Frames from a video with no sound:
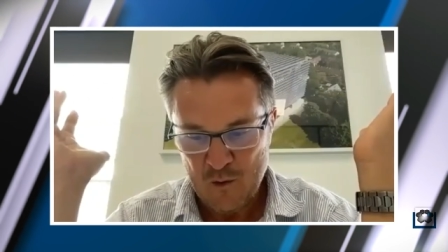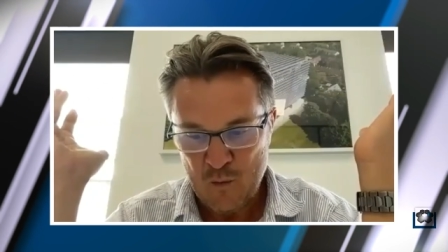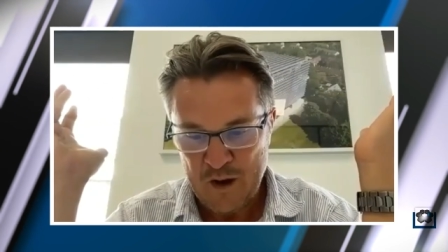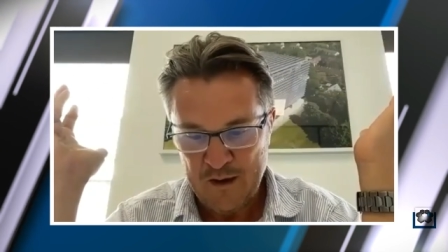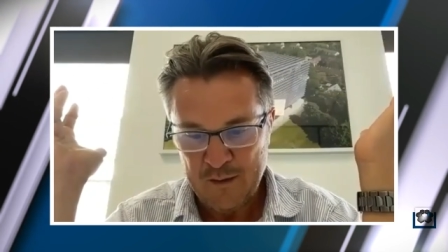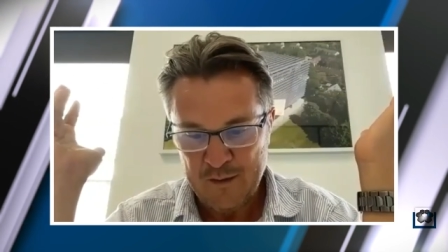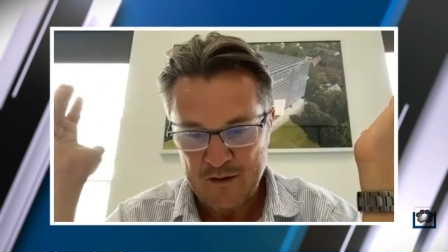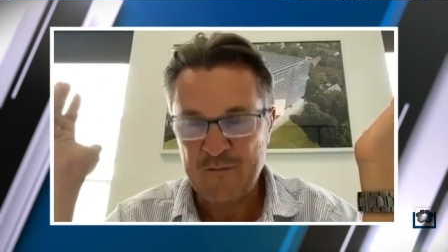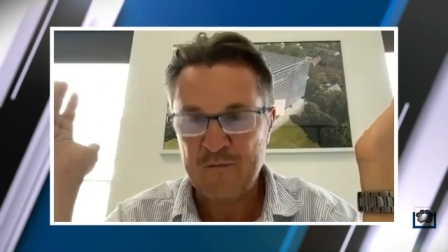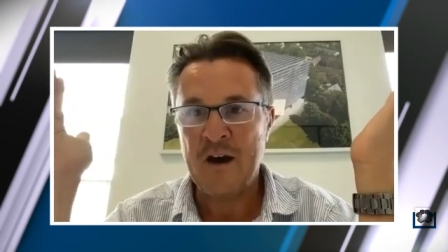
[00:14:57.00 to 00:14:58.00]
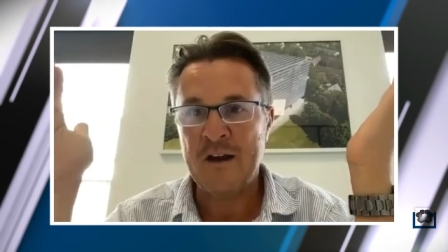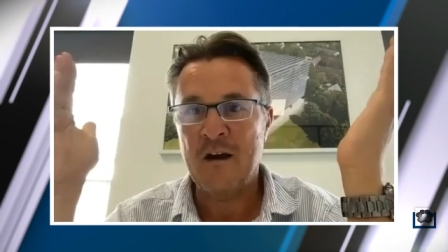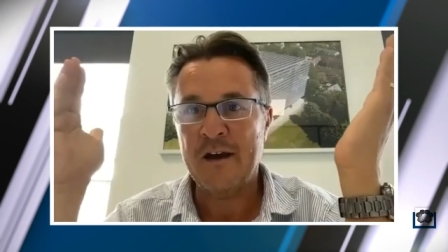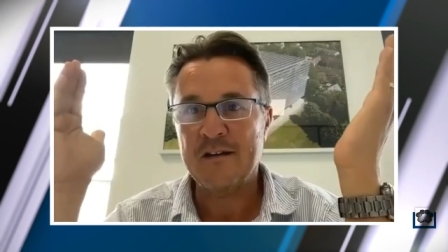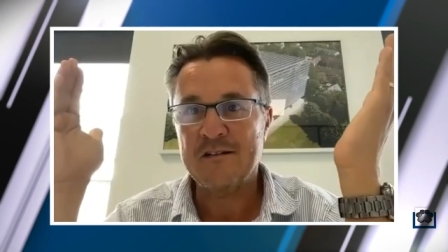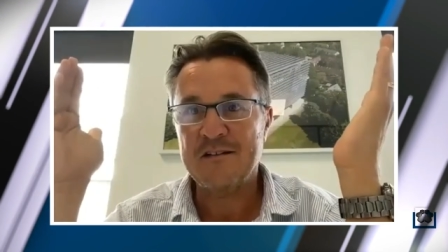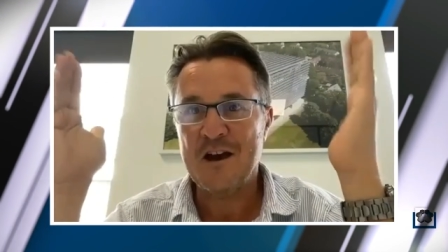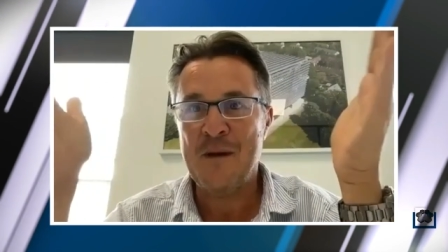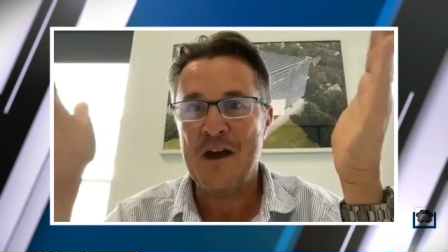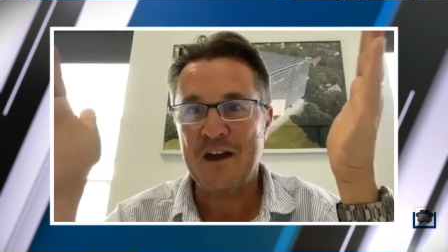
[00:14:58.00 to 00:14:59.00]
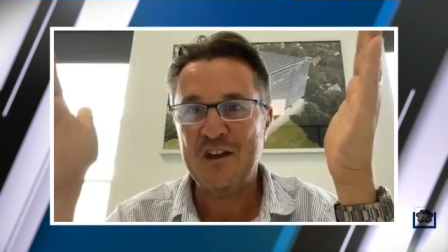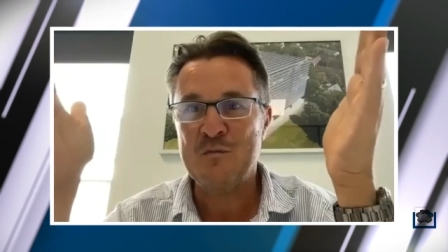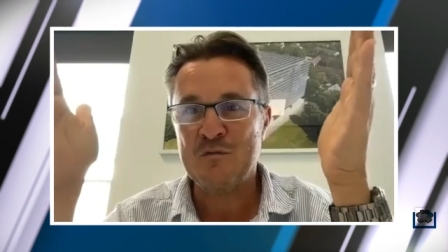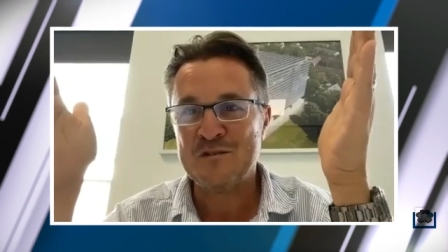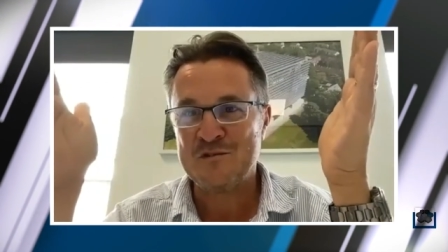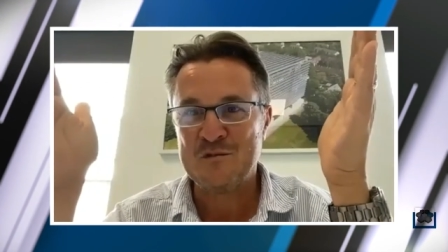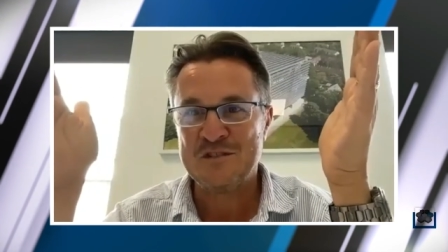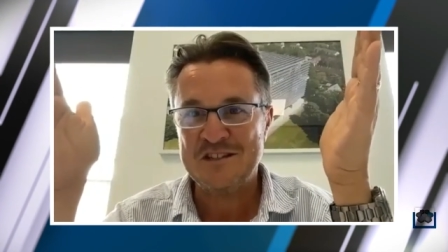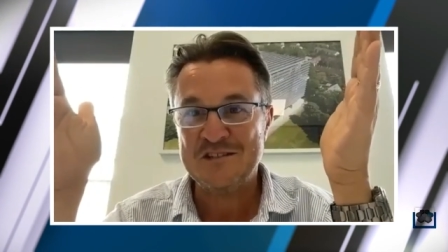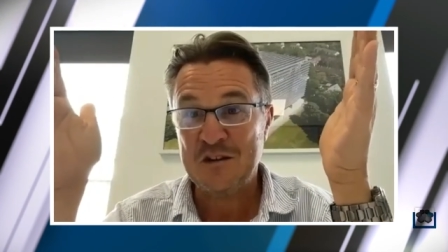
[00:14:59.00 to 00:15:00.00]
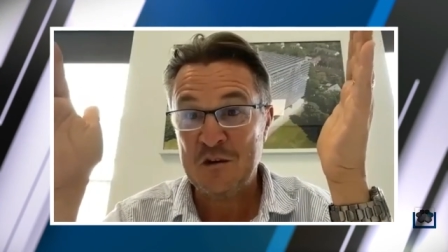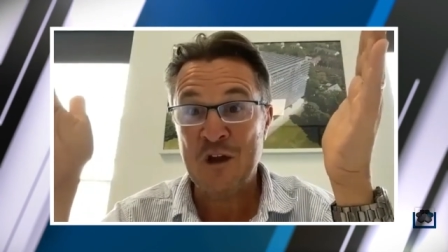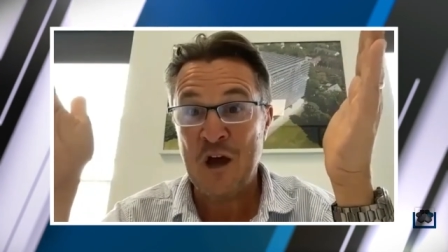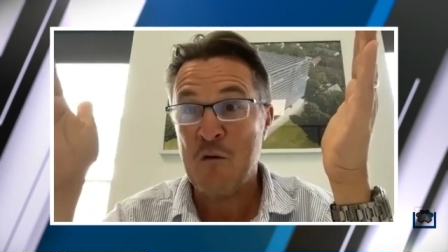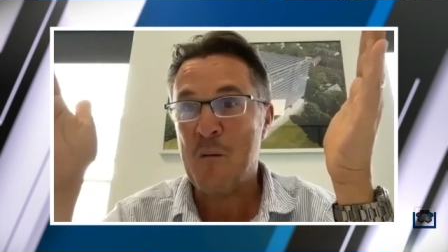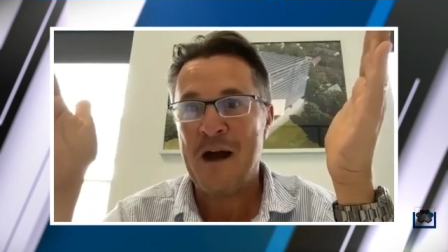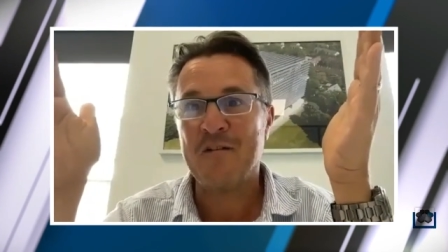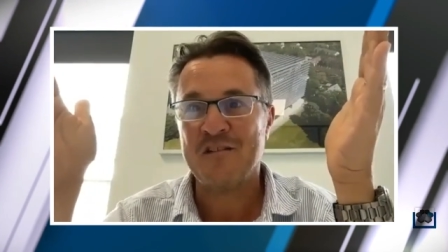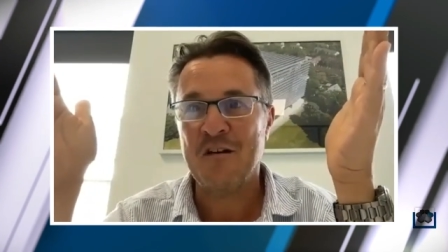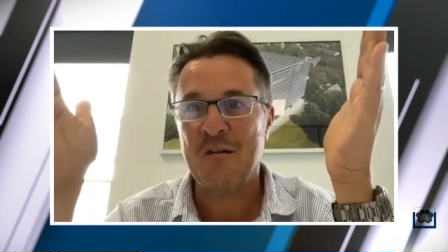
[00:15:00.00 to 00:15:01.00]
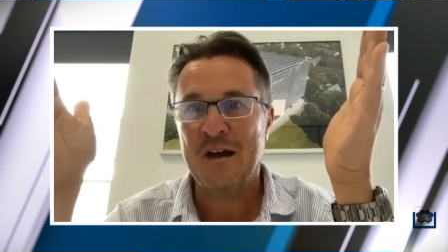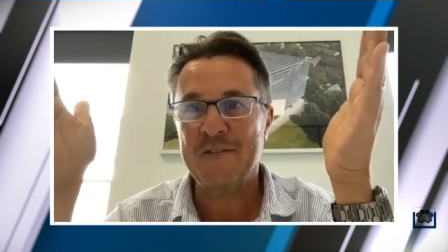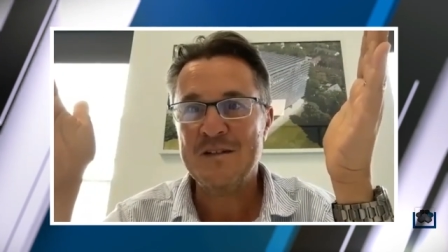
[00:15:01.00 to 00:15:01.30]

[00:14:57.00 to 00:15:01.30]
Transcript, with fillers: with a finite amount of human resources who know about solar.